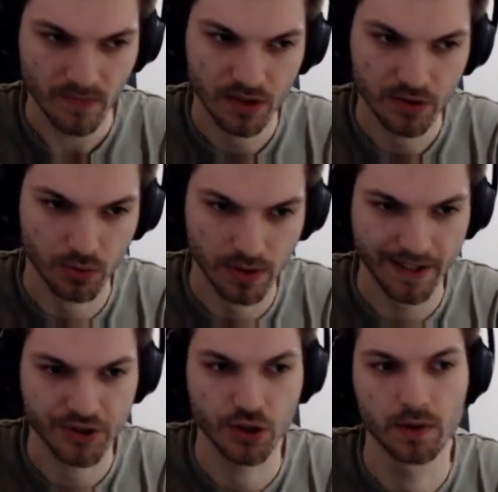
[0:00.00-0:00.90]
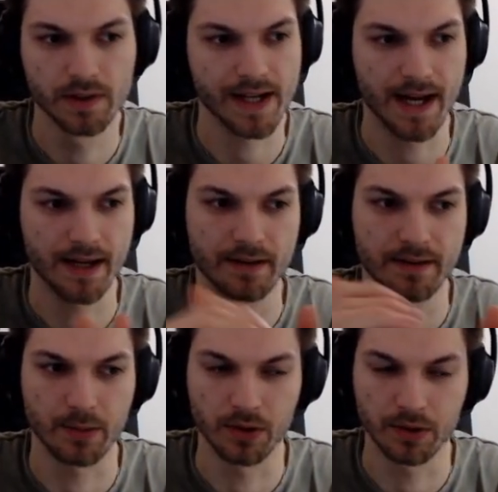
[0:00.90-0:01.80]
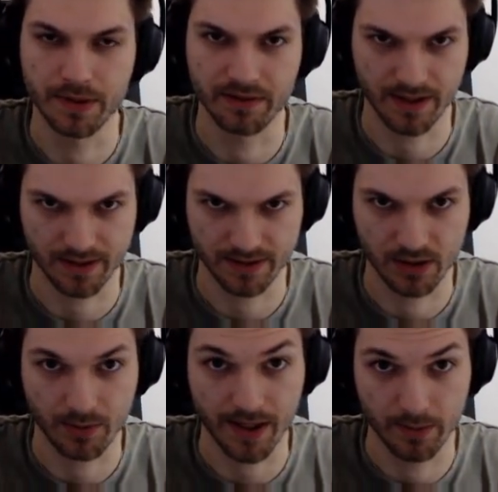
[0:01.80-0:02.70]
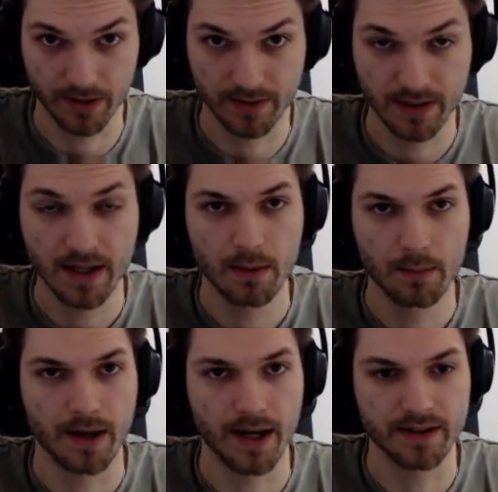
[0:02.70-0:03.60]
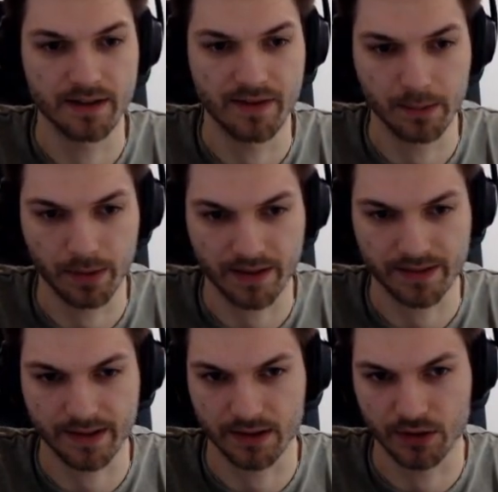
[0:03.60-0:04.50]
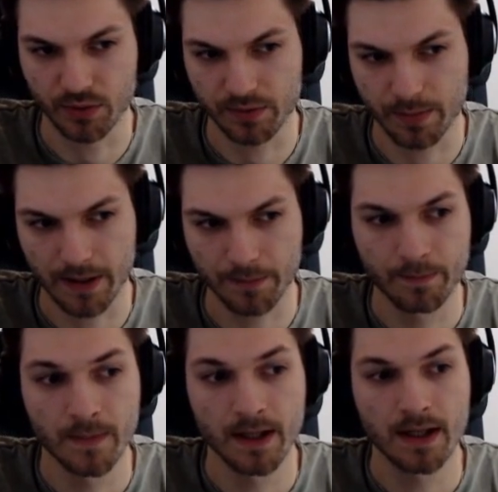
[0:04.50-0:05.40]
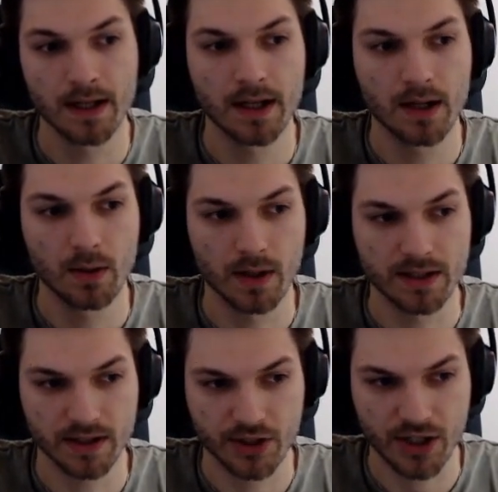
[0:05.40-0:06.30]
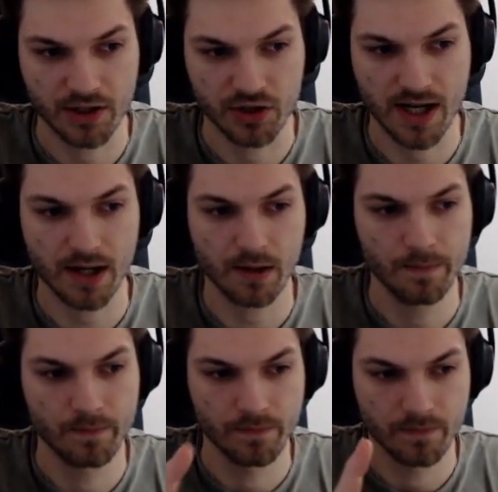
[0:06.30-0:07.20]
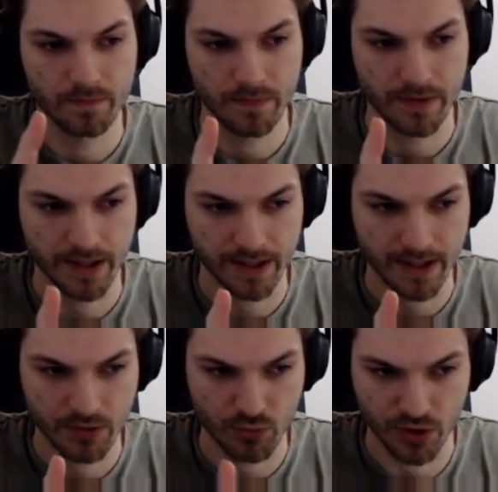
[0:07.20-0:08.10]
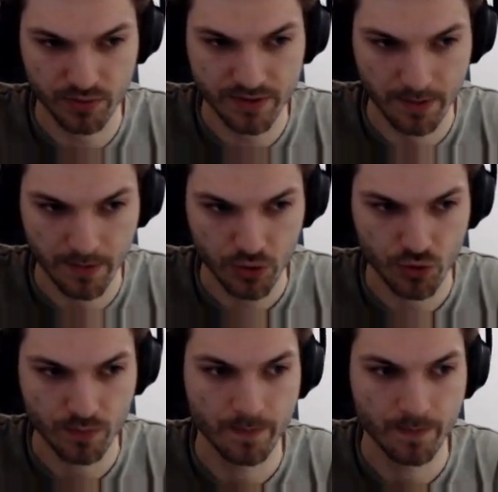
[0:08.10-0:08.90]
to clutch hold, and they would be affected quite a bit by the Divine Blessing, the new spell. What's gonna change now? They get reduced damage,